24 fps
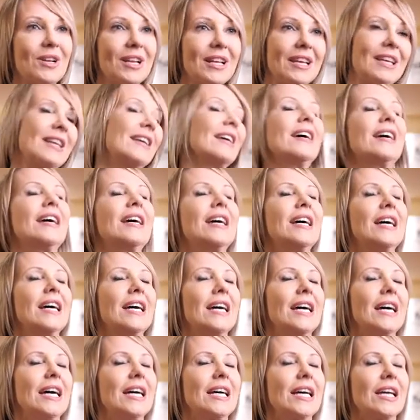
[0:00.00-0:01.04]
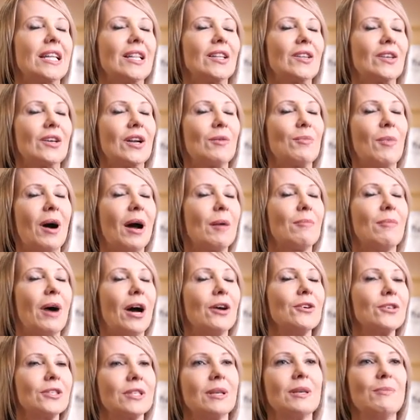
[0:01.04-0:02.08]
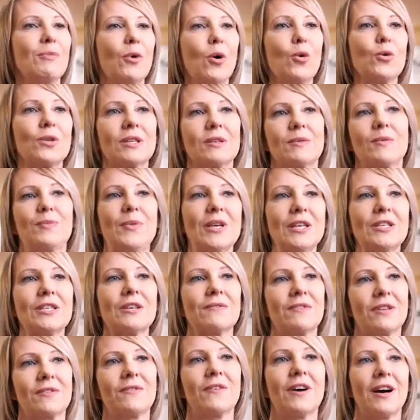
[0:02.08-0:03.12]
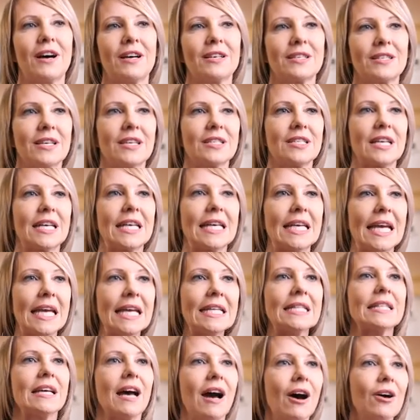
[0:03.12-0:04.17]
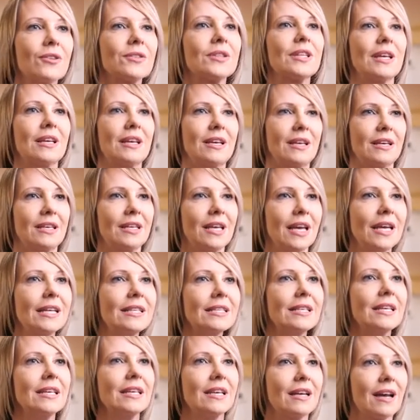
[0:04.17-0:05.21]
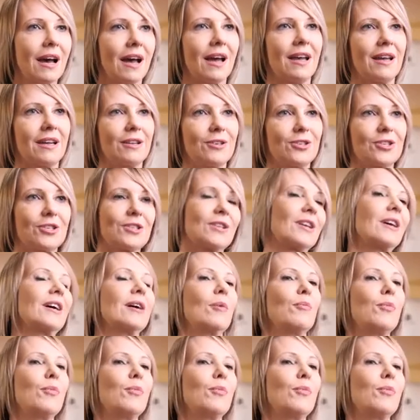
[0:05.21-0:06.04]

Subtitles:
really, you know, my most important piece of advice is get out there, get engaged,